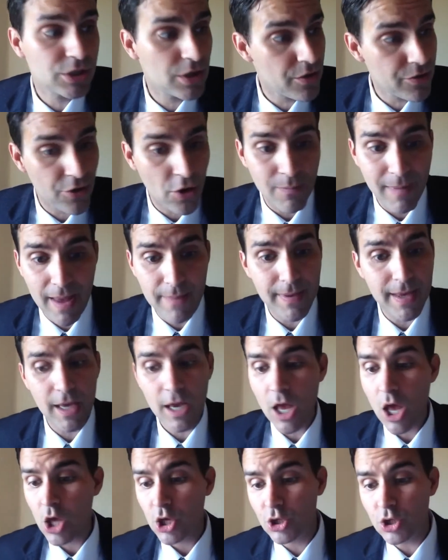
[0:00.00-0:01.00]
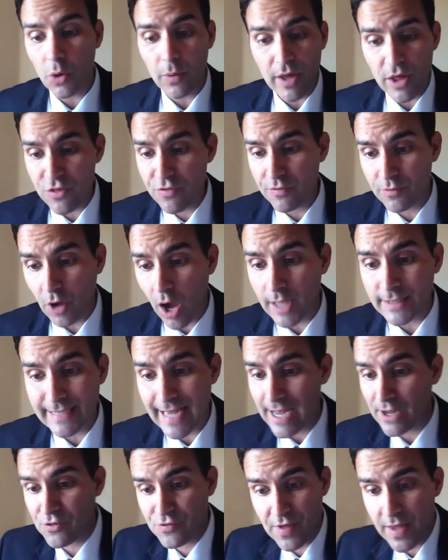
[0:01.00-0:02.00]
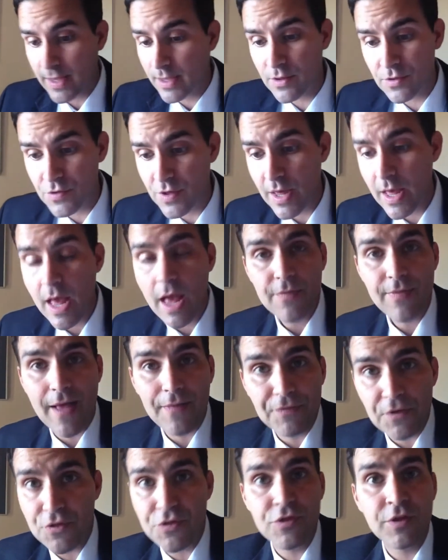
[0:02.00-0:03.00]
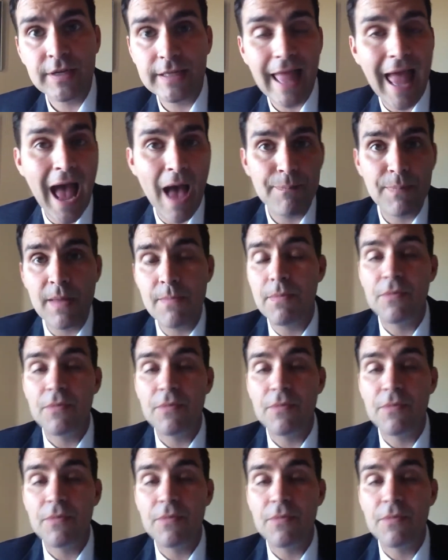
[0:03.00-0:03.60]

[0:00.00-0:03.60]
And so maybe, his contact thinks that this is going to happen,